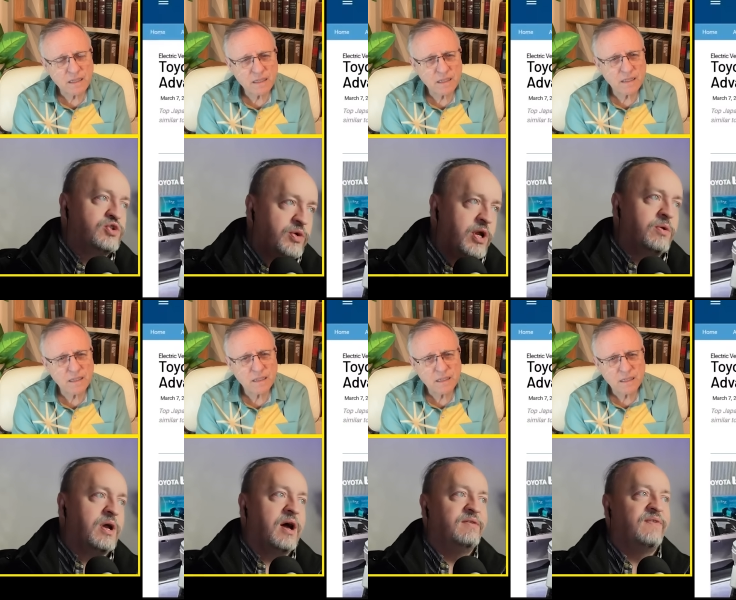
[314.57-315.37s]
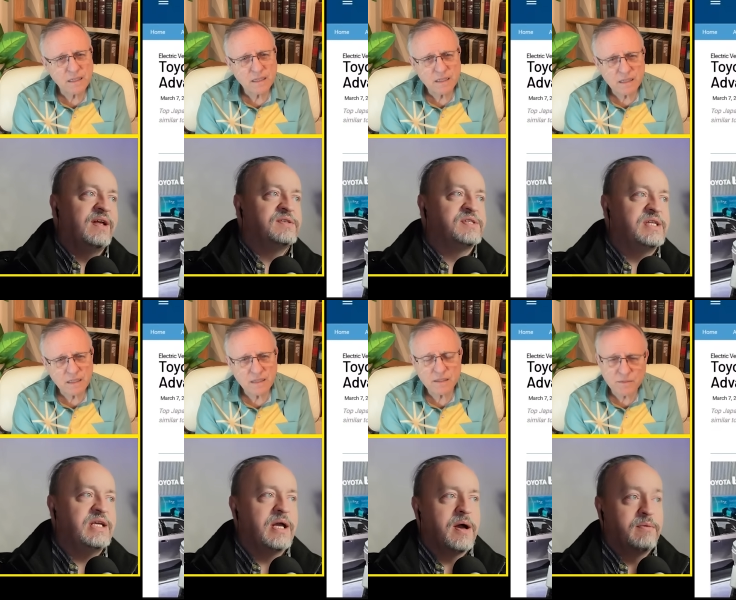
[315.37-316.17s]
Speaker 1: Toyota unveils
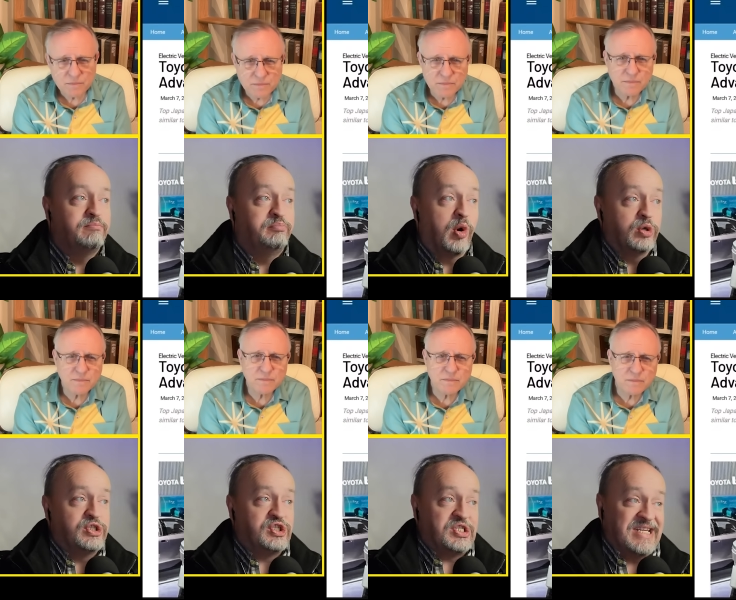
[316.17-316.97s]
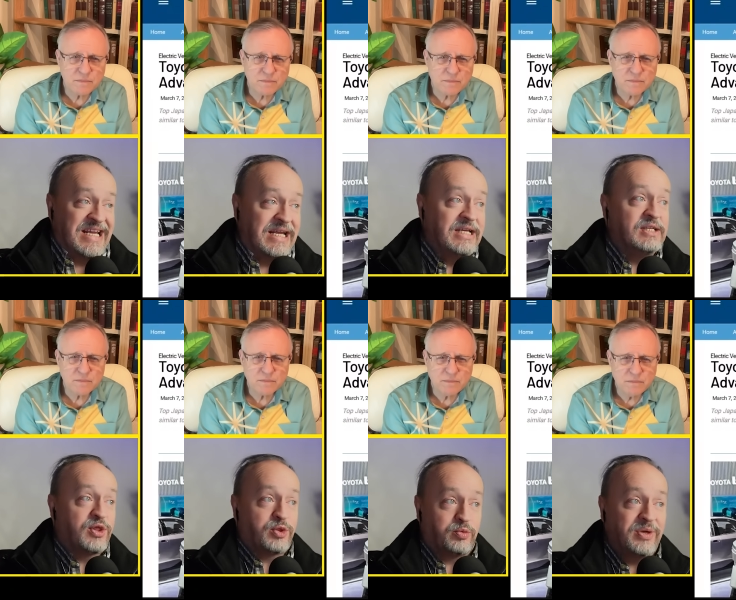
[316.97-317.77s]
the Boxi
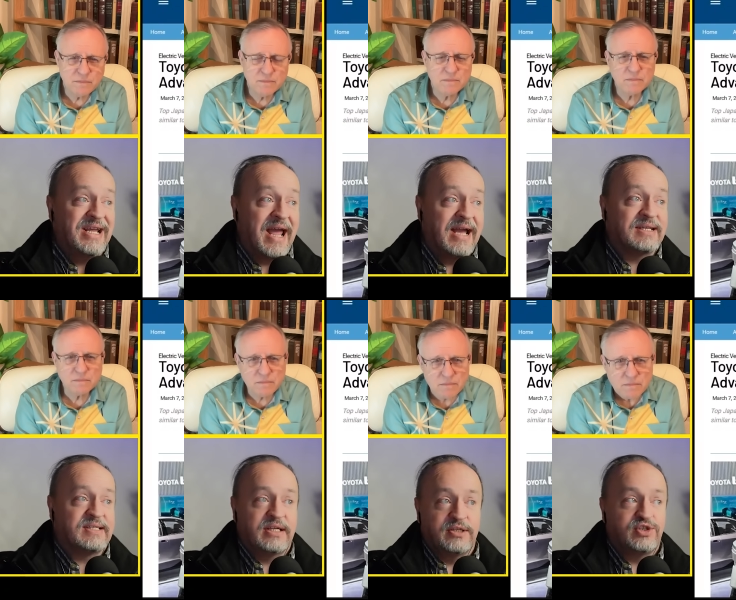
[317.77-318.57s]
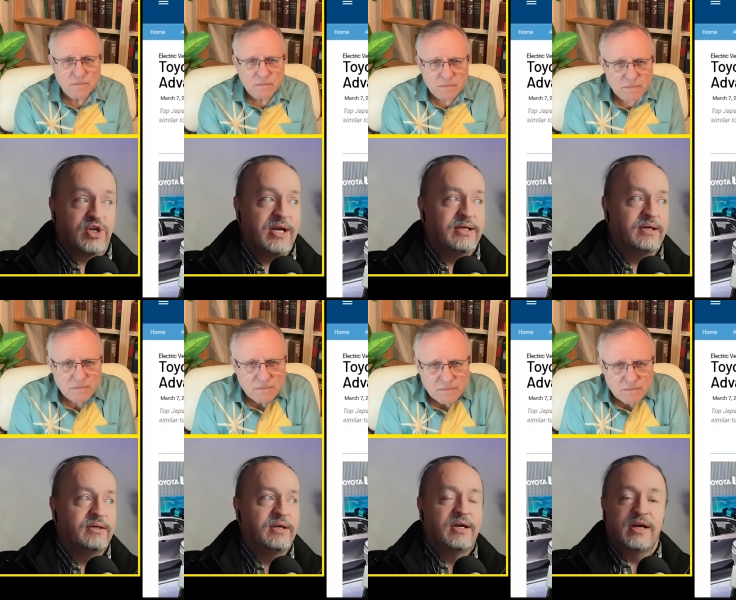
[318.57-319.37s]
three X in China,
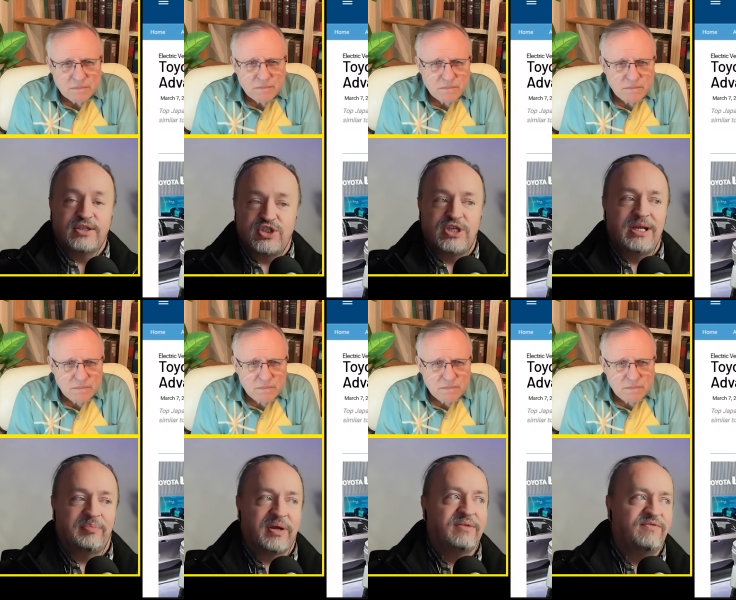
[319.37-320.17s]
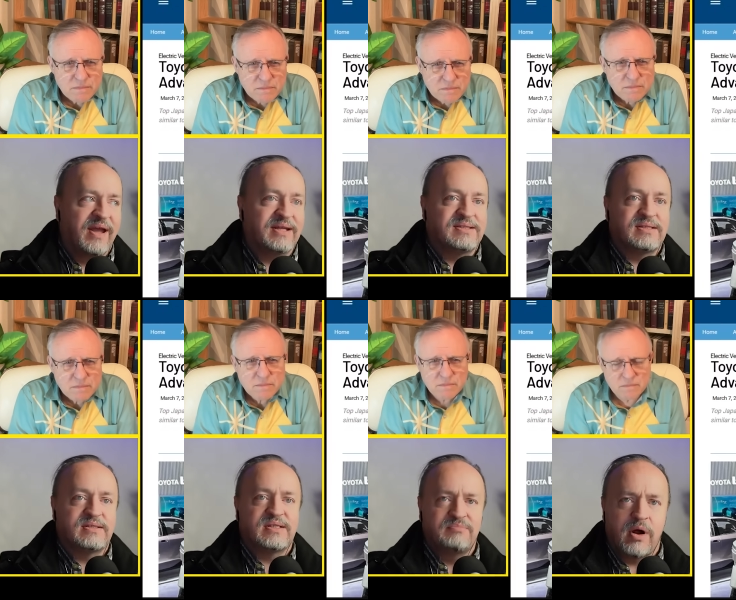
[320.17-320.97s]
a cheap,
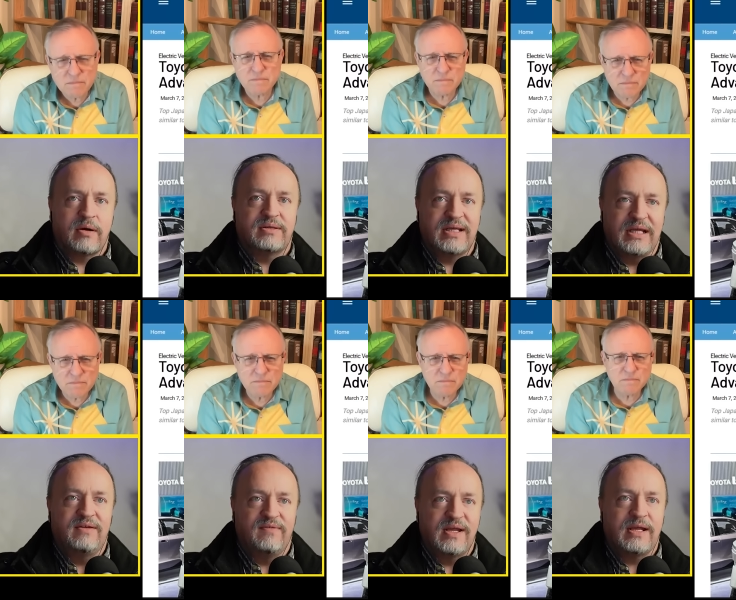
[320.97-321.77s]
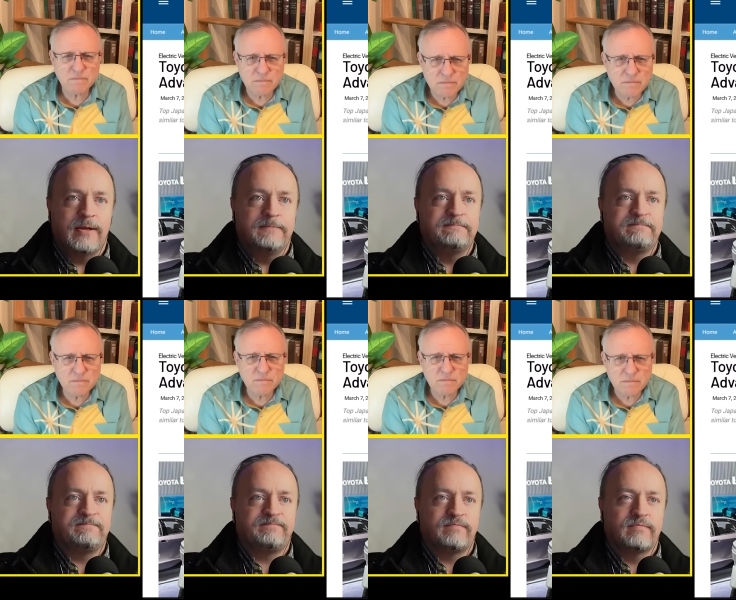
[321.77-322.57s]
advanced, smart E V.
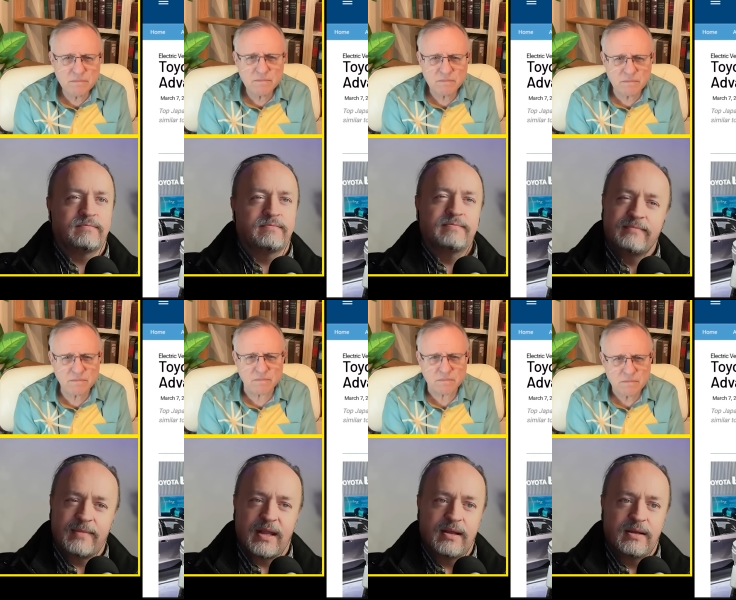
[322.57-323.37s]
Hmm.